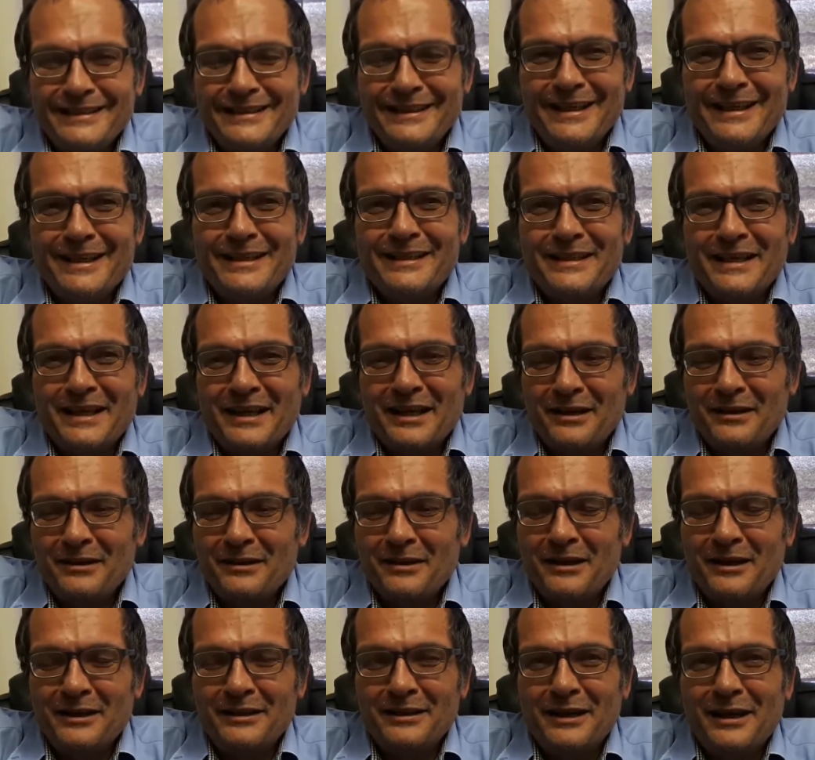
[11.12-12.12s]
years ago
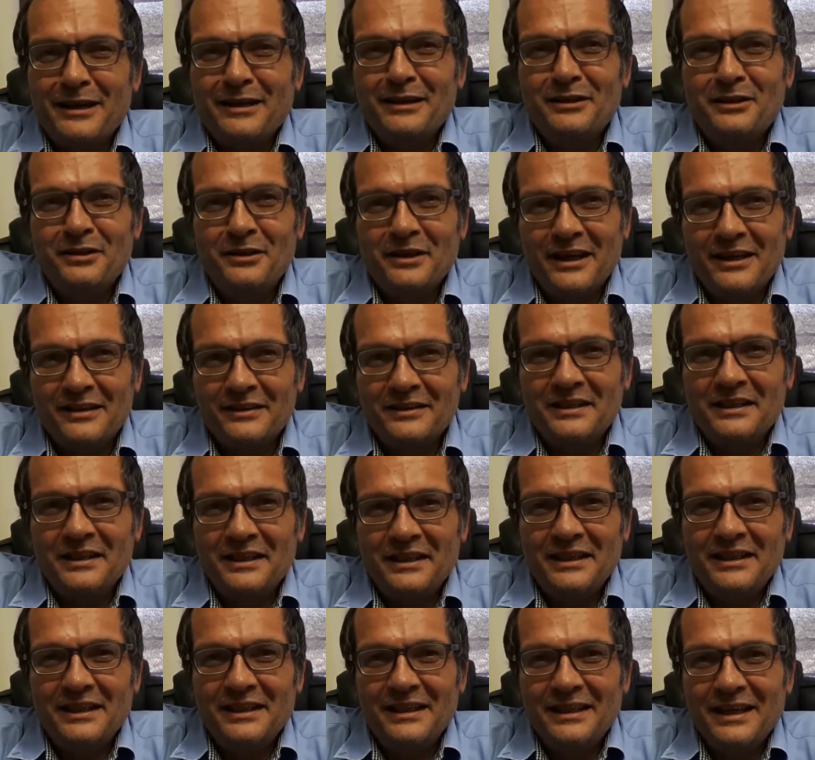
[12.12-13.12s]
and going to L T
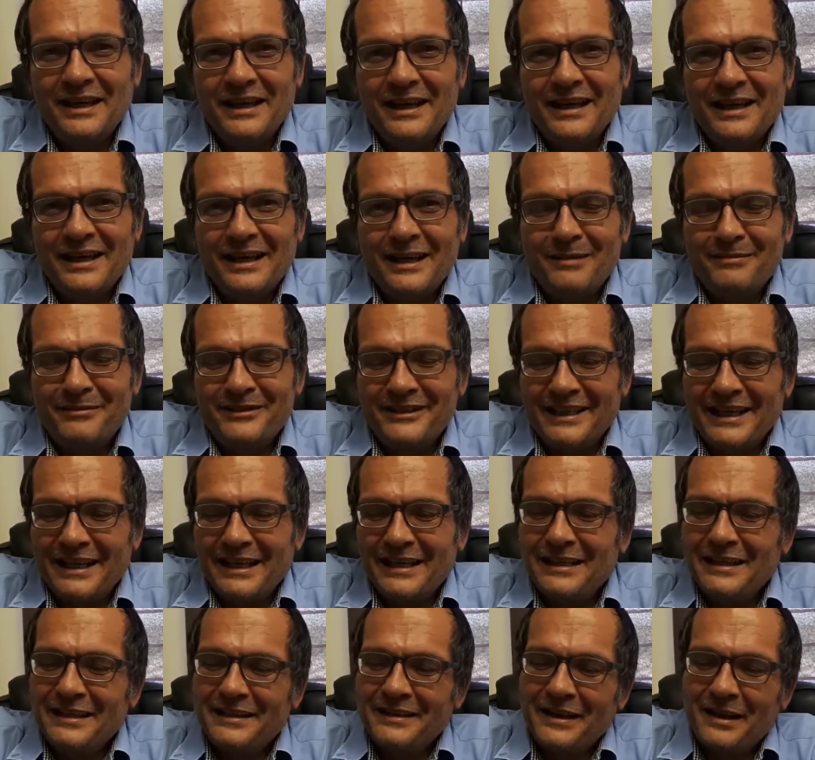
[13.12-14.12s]
E um,
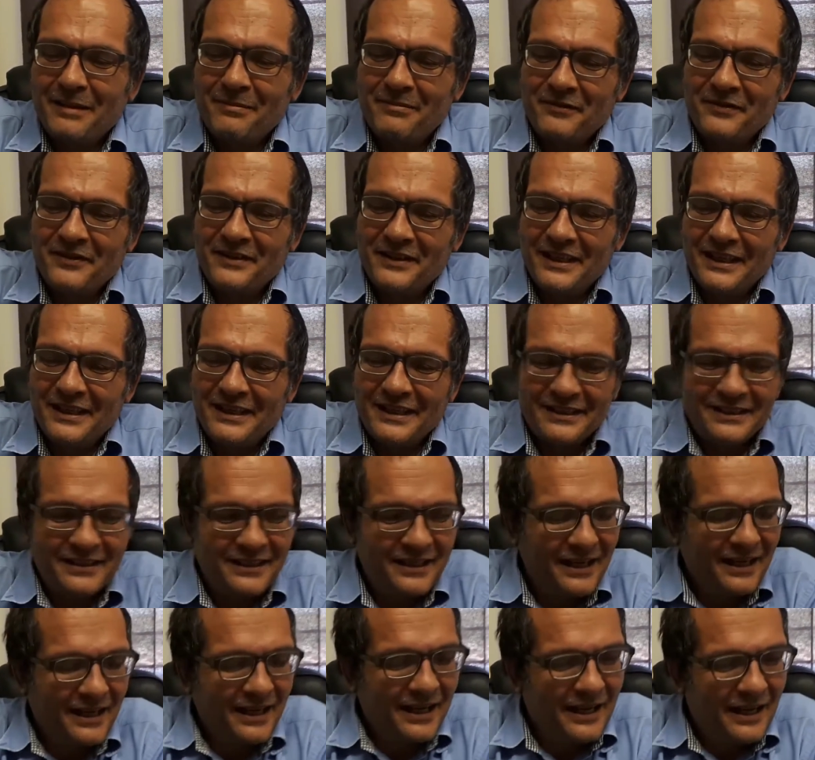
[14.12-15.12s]
cellular type of antennas.
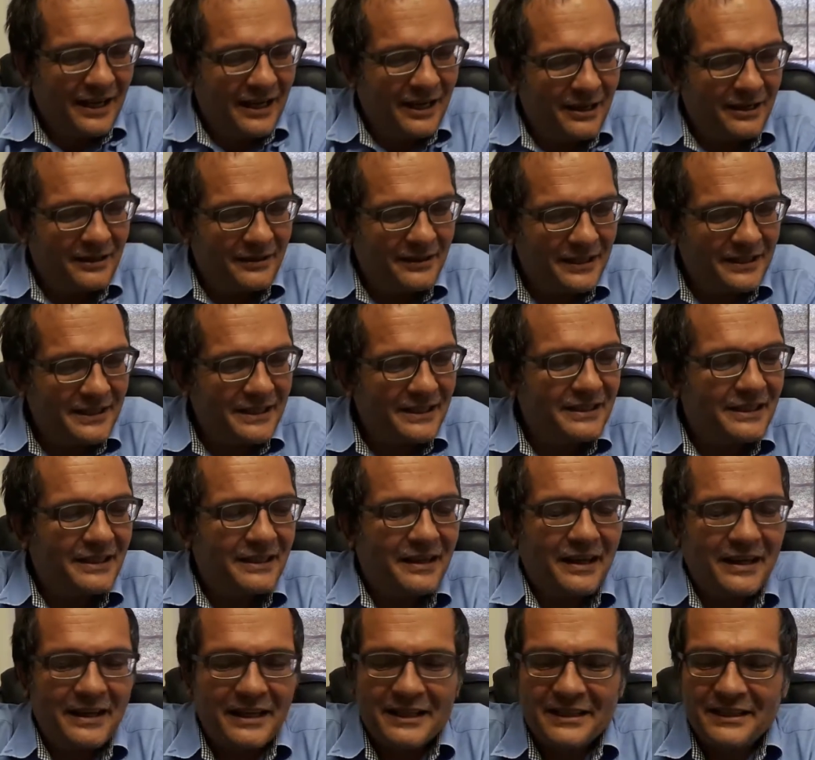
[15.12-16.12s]
Uh, this is a
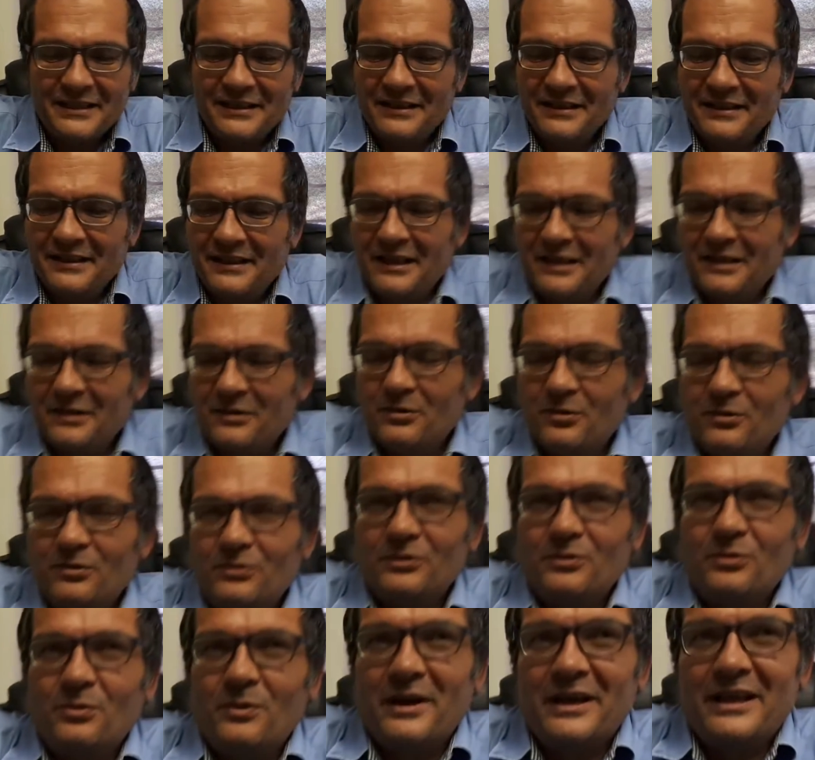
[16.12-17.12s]
directional antenna
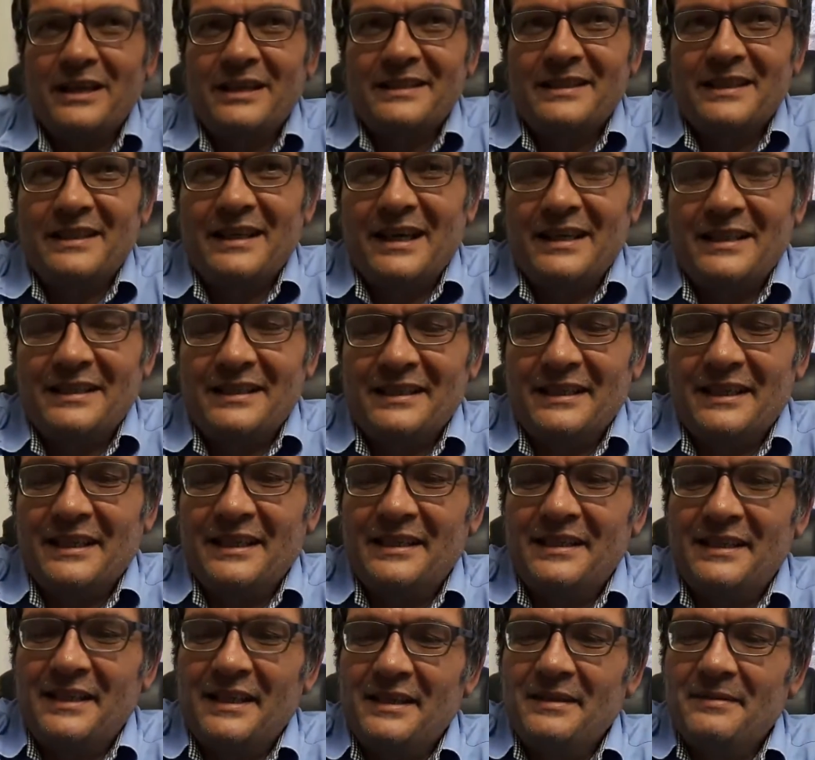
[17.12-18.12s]
called W L A N
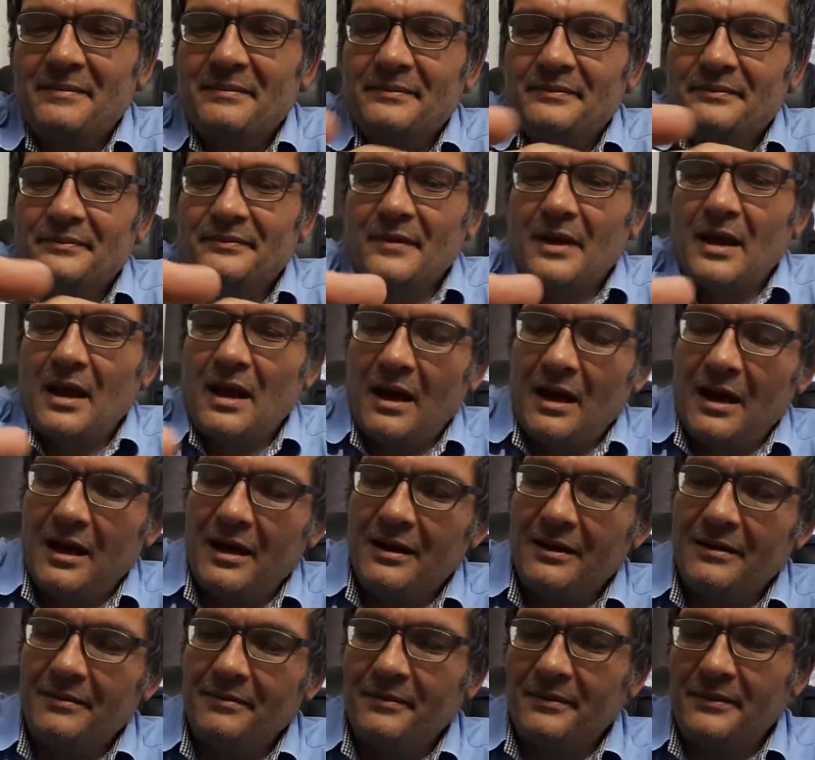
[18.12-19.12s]
sixty.
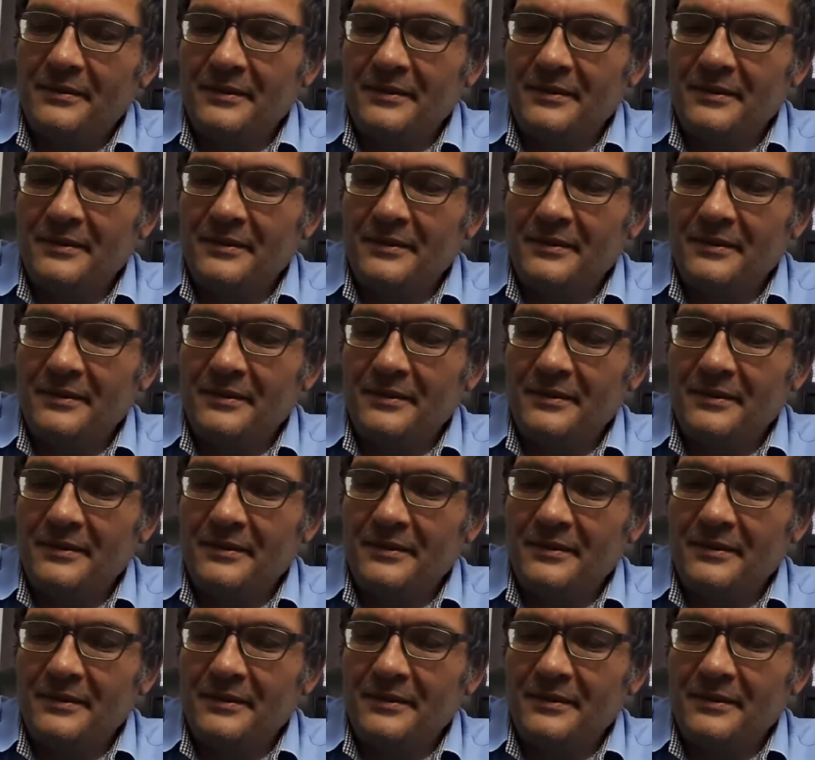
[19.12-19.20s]
Um,